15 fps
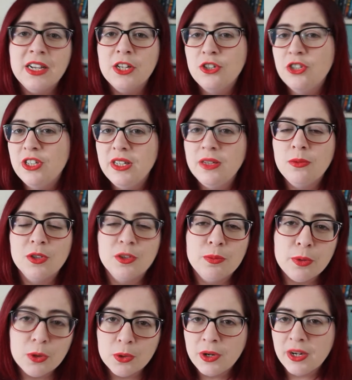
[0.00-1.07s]
She was
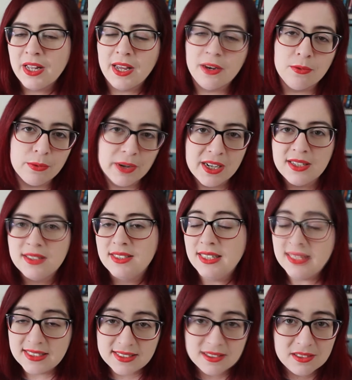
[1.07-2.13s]
born and raised
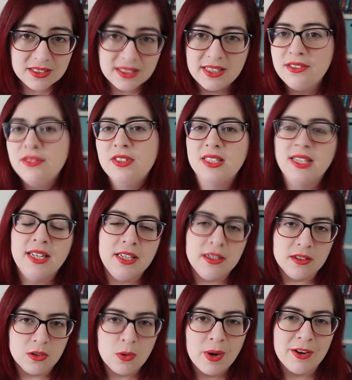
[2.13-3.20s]
and still lives
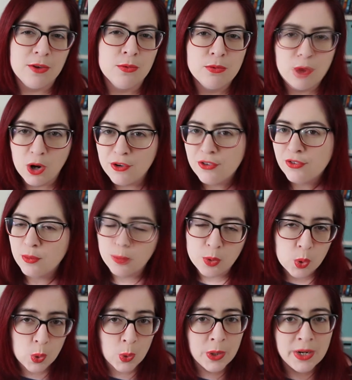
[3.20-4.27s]
in quite a rough,
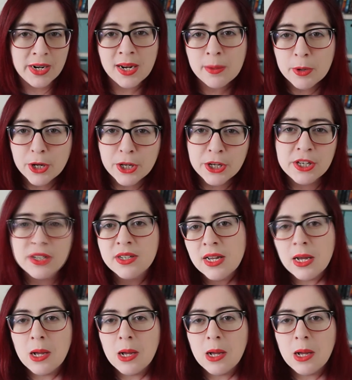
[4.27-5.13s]
poor neighborhood,